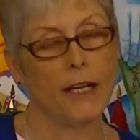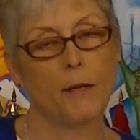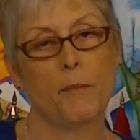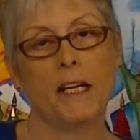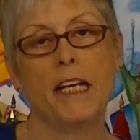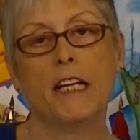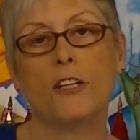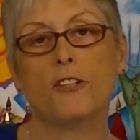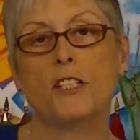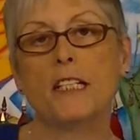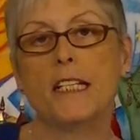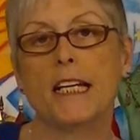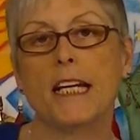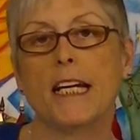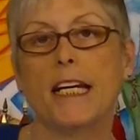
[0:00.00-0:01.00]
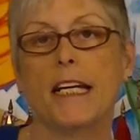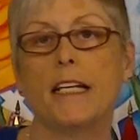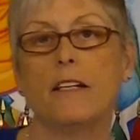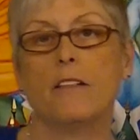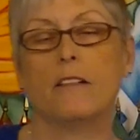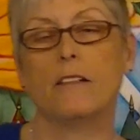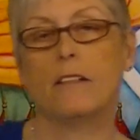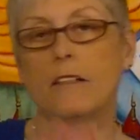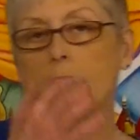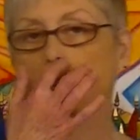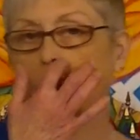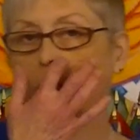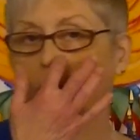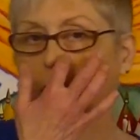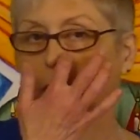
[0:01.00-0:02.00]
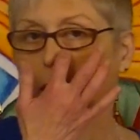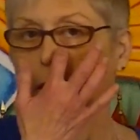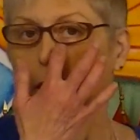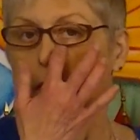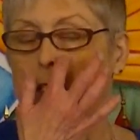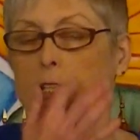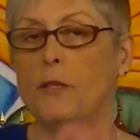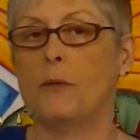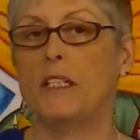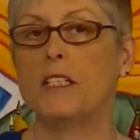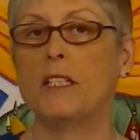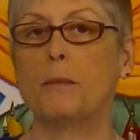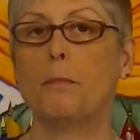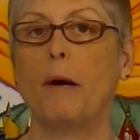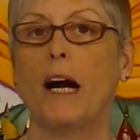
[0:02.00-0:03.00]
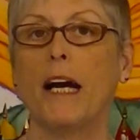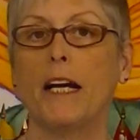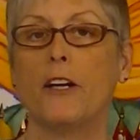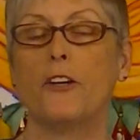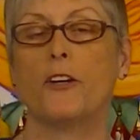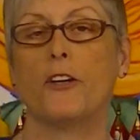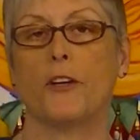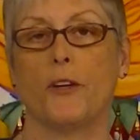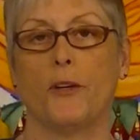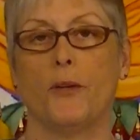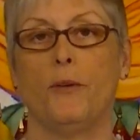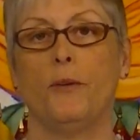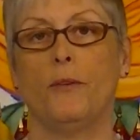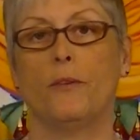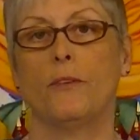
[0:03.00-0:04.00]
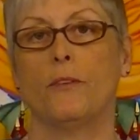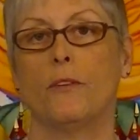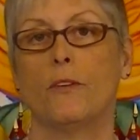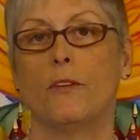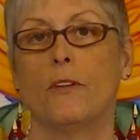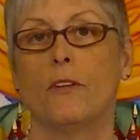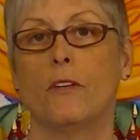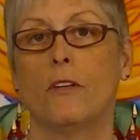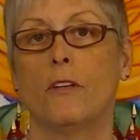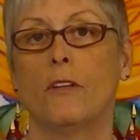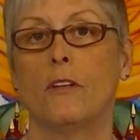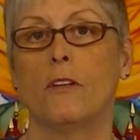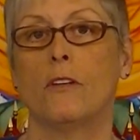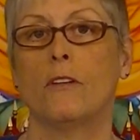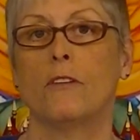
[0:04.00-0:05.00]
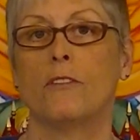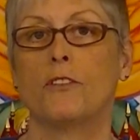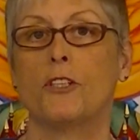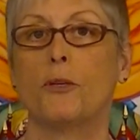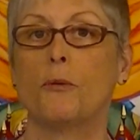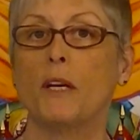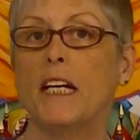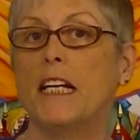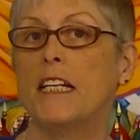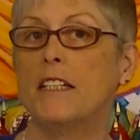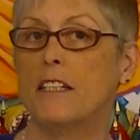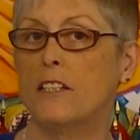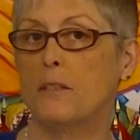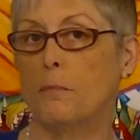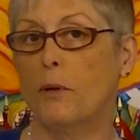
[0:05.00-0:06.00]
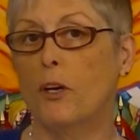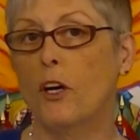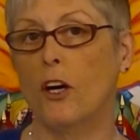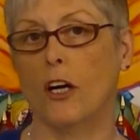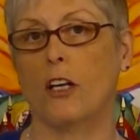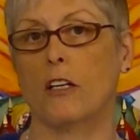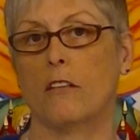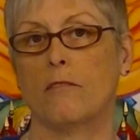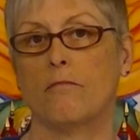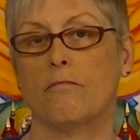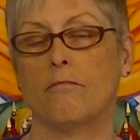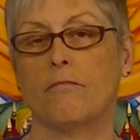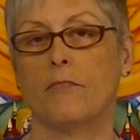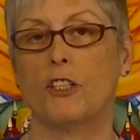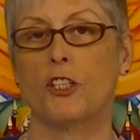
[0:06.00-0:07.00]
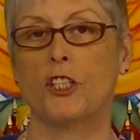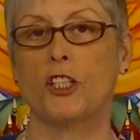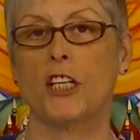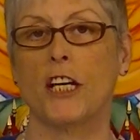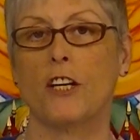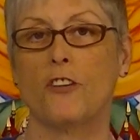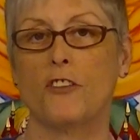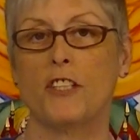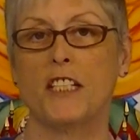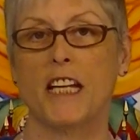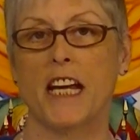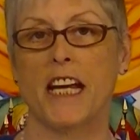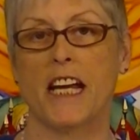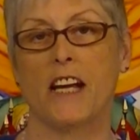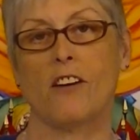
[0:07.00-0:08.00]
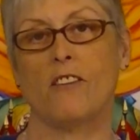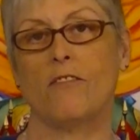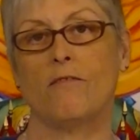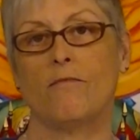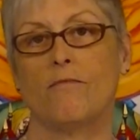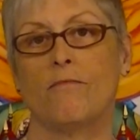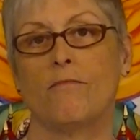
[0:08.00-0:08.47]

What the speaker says: I'm here today to inspire you to read this book, to share the tale,